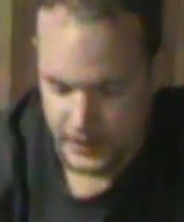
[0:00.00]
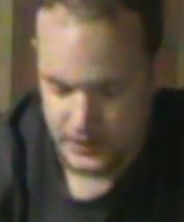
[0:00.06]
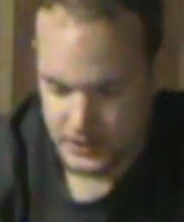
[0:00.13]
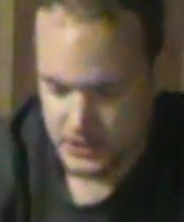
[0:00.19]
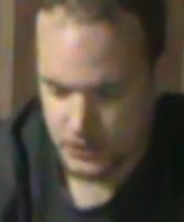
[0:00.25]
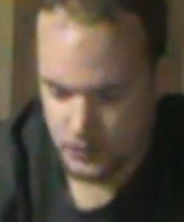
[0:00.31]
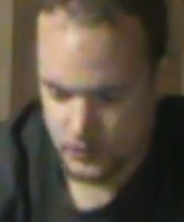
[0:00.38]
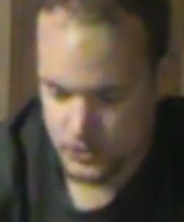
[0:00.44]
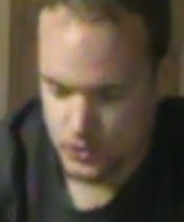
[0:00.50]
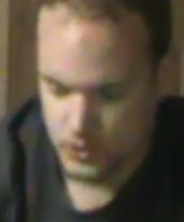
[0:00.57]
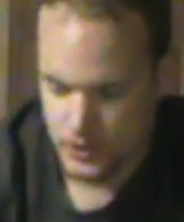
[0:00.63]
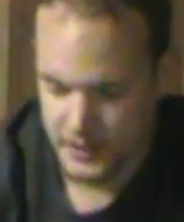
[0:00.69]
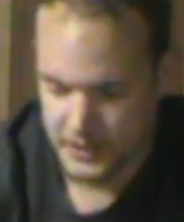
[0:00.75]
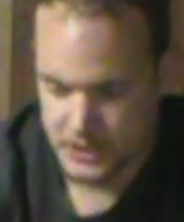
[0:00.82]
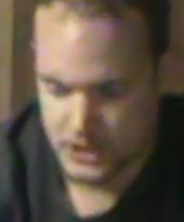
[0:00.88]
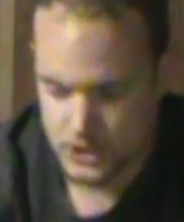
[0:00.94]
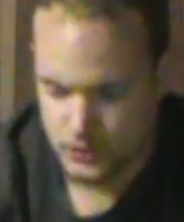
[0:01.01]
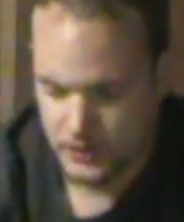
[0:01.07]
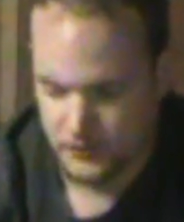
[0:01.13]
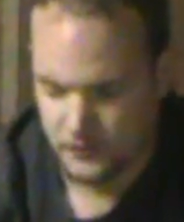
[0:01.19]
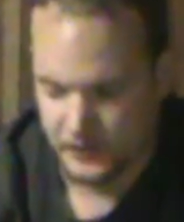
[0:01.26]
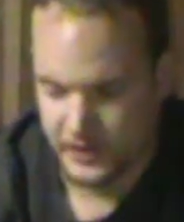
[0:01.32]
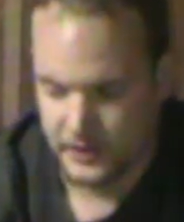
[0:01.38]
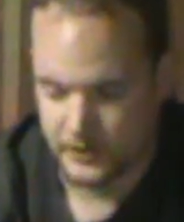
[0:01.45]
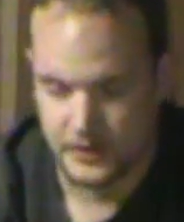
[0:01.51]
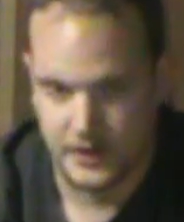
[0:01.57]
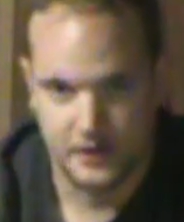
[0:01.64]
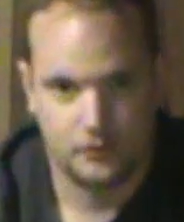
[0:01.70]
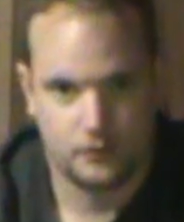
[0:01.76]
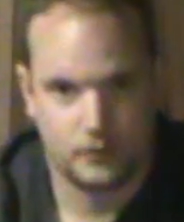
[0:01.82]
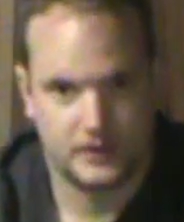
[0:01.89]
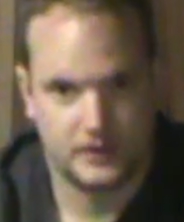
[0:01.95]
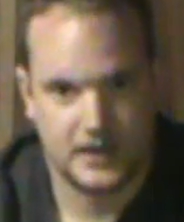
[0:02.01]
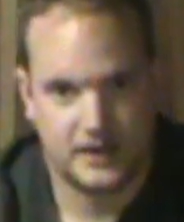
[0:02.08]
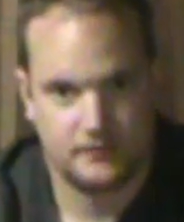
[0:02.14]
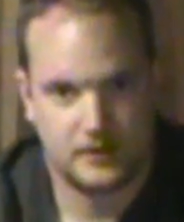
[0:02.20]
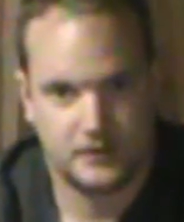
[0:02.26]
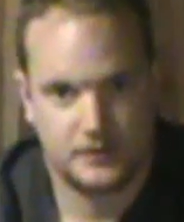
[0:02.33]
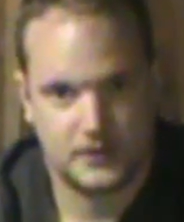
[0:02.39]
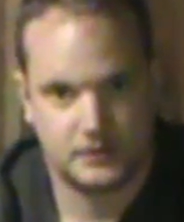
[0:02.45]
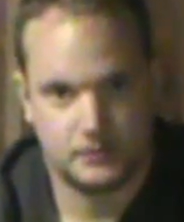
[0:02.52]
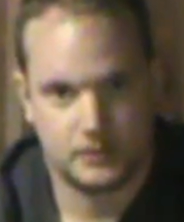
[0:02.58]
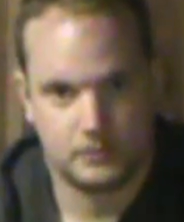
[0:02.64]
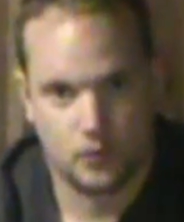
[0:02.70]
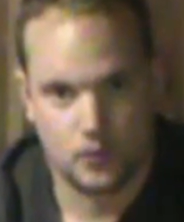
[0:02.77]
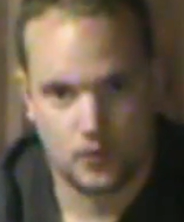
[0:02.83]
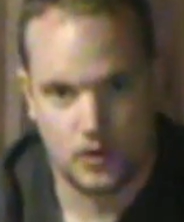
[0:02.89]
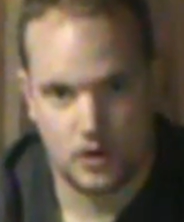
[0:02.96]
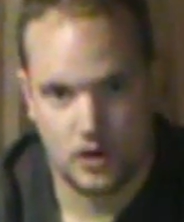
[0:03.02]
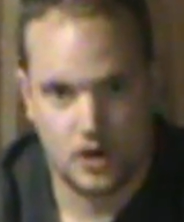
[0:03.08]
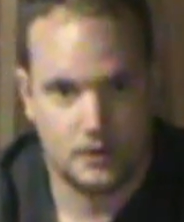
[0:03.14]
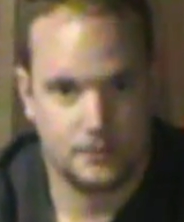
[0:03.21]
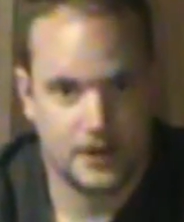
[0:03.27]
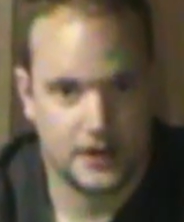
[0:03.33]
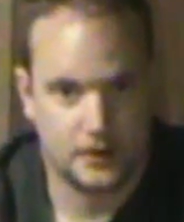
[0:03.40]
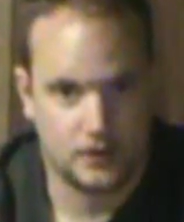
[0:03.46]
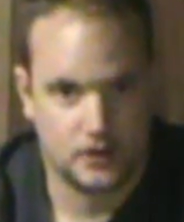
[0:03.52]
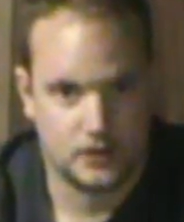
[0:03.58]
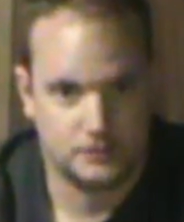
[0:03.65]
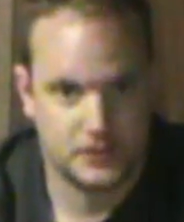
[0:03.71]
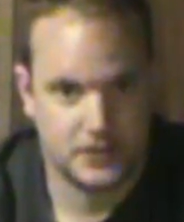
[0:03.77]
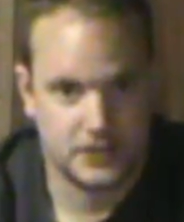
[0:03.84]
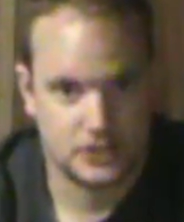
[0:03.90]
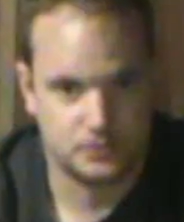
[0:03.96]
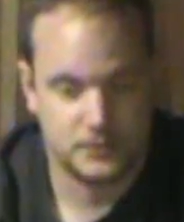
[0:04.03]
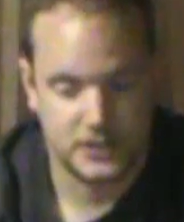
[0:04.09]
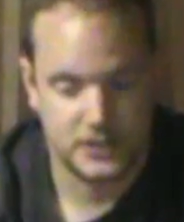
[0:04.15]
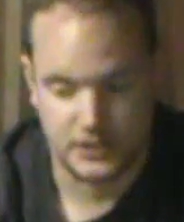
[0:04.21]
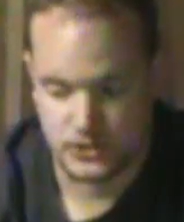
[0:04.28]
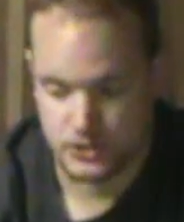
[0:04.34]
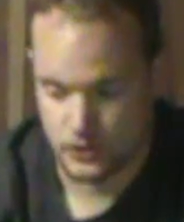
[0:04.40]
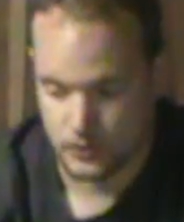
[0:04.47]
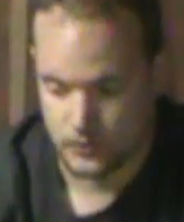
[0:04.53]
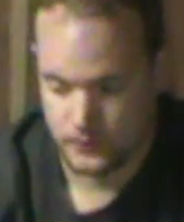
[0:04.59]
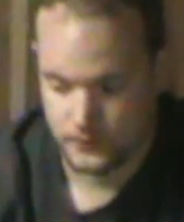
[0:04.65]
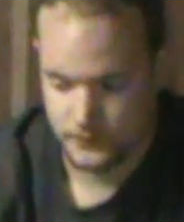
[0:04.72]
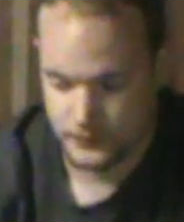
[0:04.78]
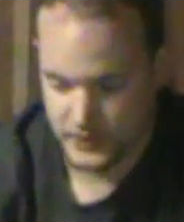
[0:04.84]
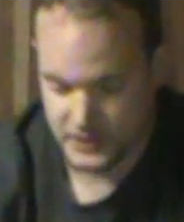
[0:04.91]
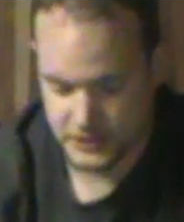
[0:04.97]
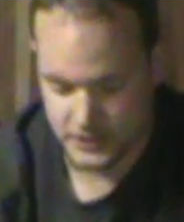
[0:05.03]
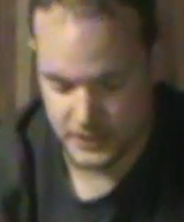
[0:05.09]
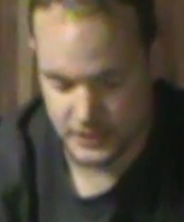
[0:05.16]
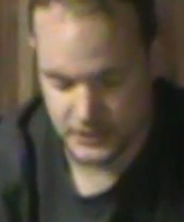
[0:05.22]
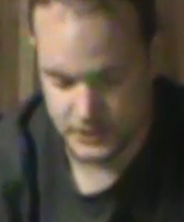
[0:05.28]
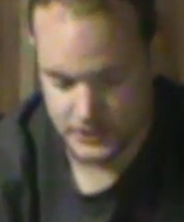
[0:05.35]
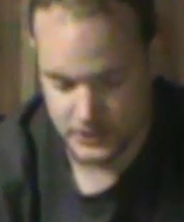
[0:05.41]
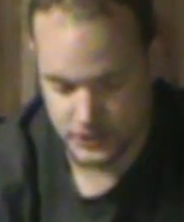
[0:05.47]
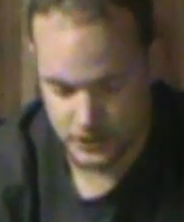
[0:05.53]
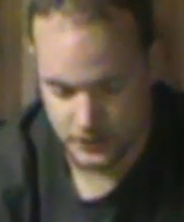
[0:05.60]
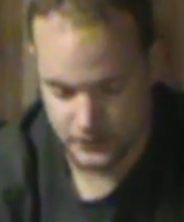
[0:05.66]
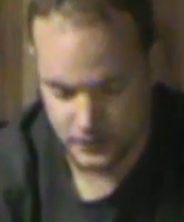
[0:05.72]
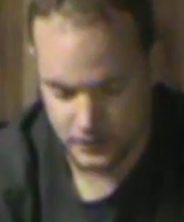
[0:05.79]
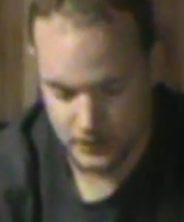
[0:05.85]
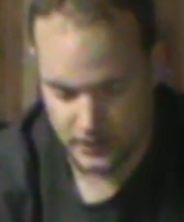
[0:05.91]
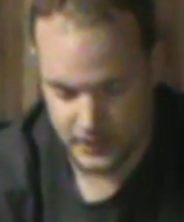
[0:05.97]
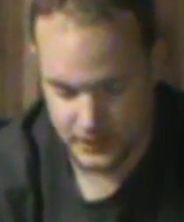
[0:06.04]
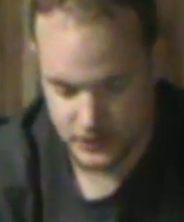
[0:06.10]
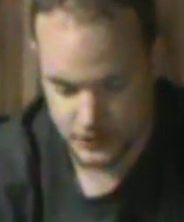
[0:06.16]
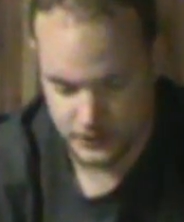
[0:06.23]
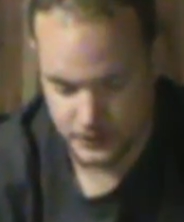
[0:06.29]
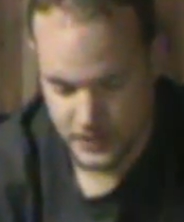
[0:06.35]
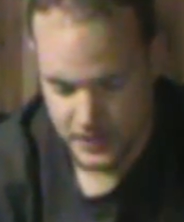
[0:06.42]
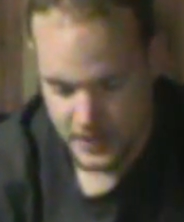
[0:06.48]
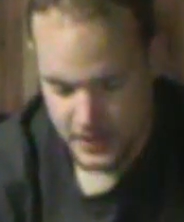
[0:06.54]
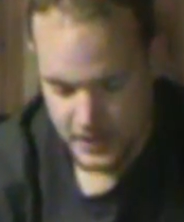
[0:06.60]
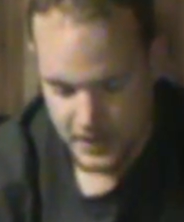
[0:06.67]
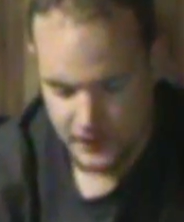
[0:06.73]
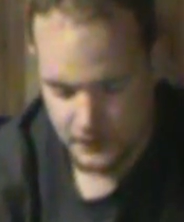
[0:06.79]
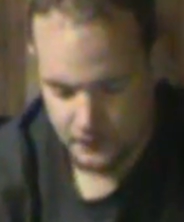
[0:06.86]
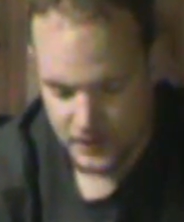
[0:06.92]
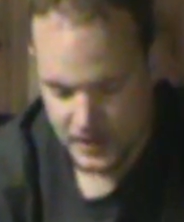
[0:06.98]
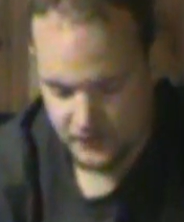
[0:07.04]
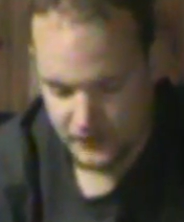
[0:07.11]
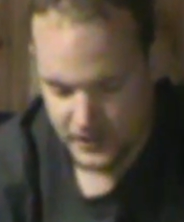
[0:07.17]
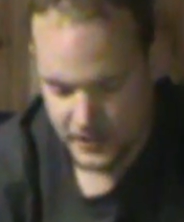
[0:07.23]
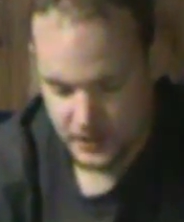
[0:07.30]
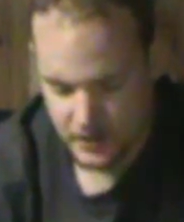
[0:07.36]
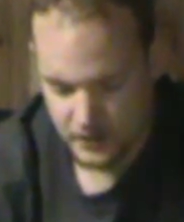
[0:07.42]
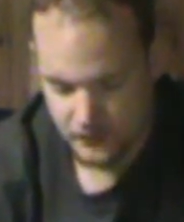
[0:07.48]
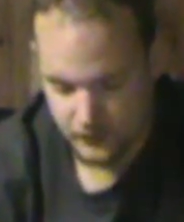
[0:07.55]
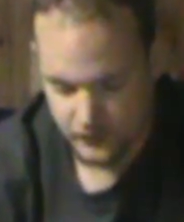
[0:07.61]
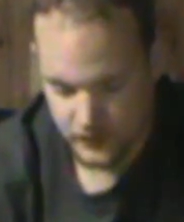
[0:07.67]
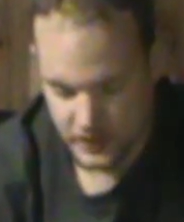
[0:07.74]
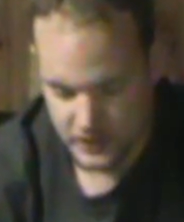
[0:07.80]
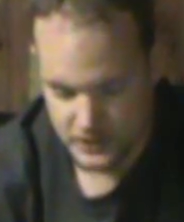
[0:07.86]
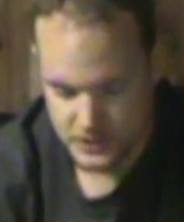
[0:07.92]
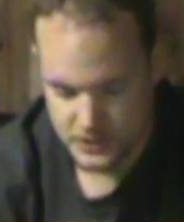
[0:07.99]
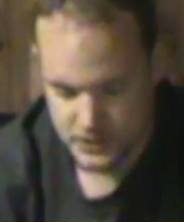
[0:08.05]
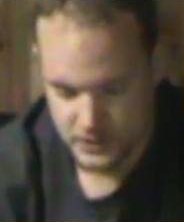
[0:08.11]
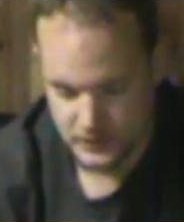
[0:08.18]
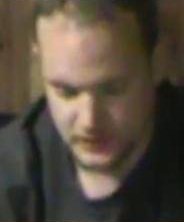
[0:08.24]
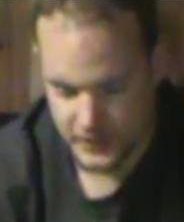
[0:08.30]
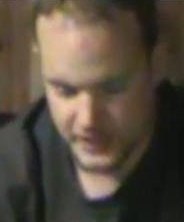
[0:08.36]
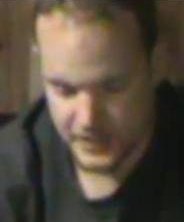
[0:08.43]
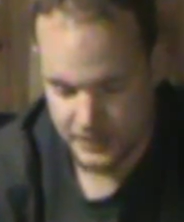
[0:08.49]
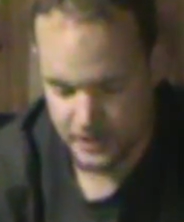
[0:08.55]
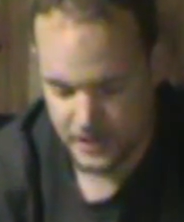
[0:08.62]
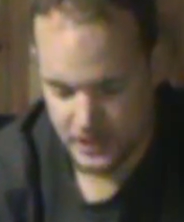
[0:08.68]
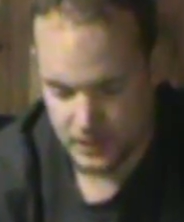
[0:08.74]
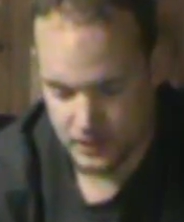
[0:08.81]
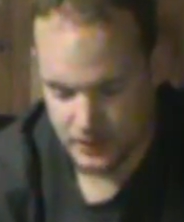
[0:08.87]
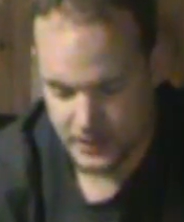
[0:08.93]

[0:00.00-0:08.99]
It's sort of like Street Fighter, and I don't really have anything but Mortal Kombat on PSP, so that's a nice addition to the collection. And then we have Eon Flux, the animated